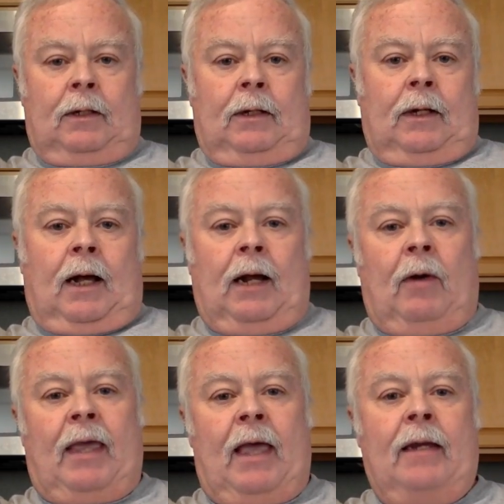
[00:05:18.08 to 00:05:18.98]
Hello
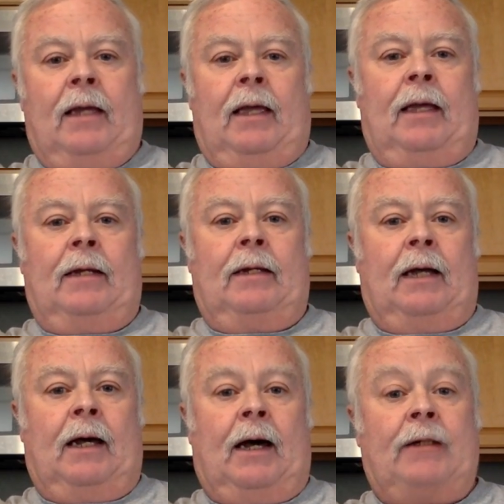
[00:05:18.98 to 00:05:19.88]
again, and
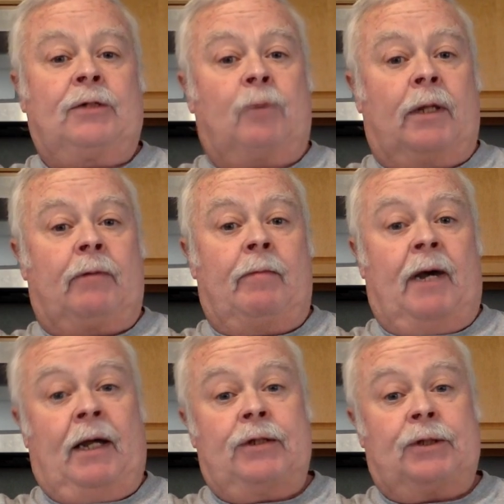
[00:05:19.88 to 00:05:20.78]
I just wanted to
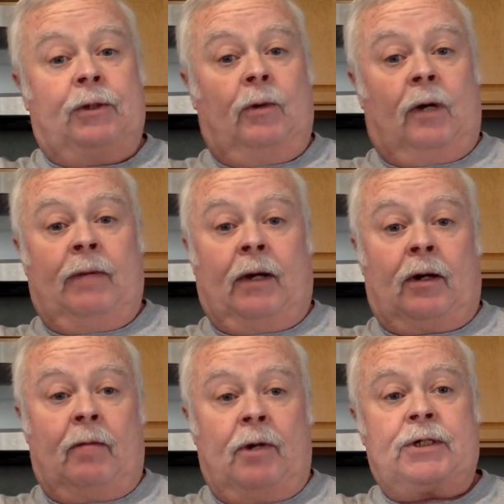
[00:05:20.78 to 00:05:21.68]
remind you about our
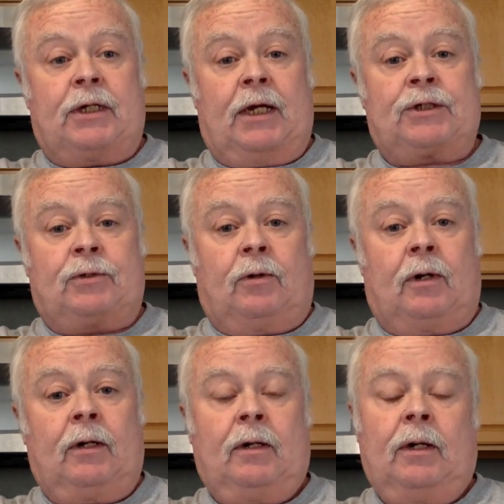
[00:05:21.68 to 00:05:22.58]
merchandise store.
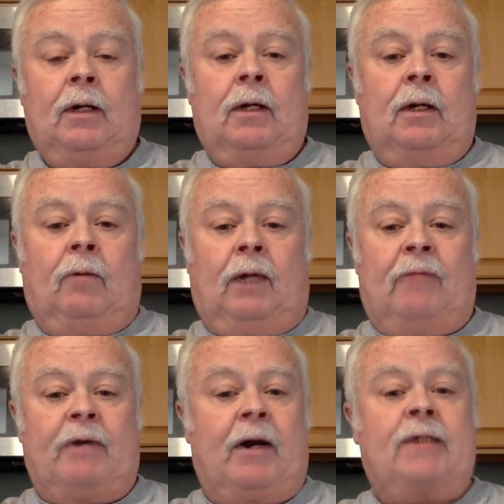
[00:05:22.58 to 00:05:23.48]
We'll have
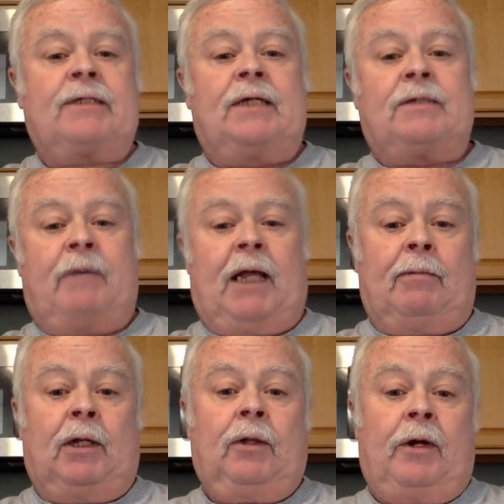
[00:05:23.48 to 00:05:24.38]
various things available,
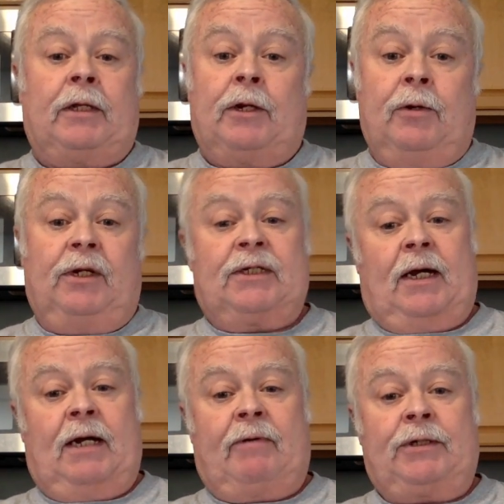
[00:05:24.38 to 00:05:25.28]
including the new design of
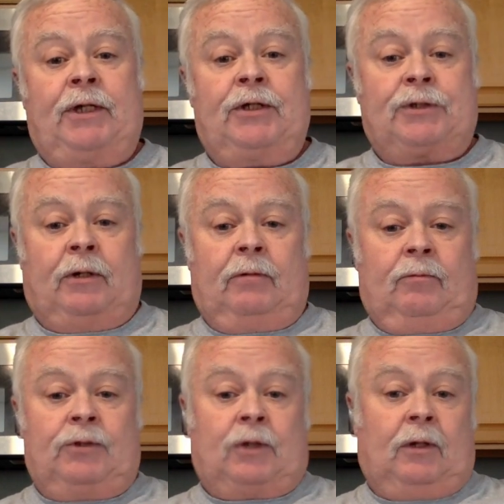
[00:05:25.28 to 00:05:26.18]
our t-shirt, which
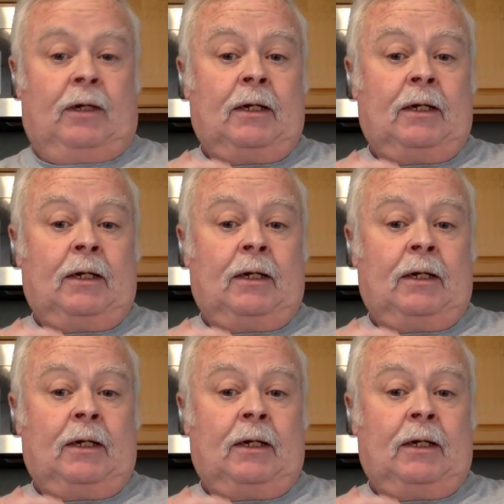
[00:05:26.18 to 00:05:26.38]
will look